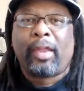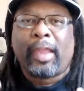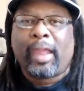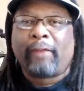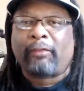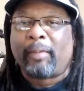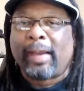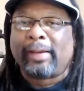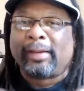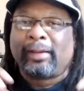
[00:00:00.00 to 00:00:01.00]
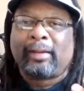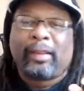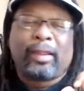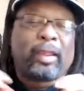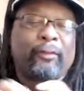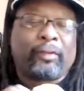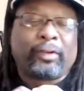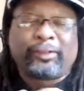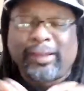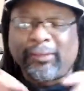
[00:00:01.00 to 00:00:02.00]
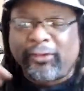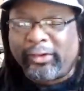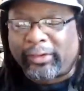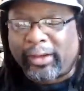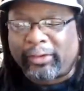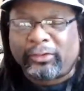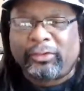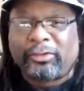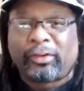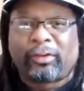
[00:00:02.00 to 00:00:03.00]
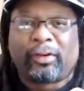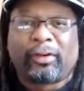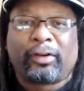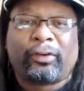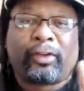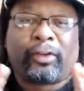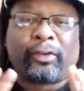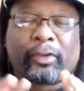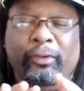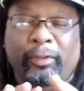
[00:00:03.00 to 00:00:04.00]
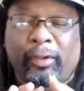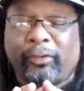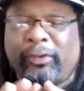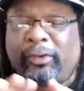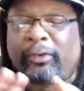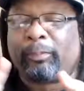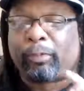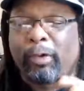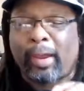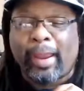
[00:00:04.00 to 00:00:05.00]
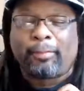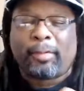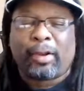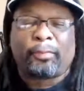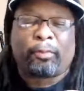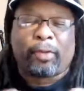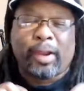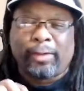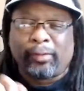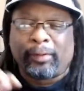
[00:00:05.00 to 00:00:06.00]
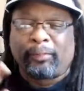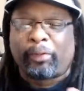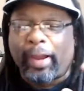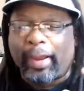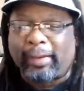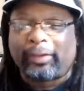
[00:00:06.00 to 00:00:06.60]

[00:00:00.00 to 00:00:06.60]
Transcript: every TV station you turn on is this Pride Month, Pride Week, Pride this,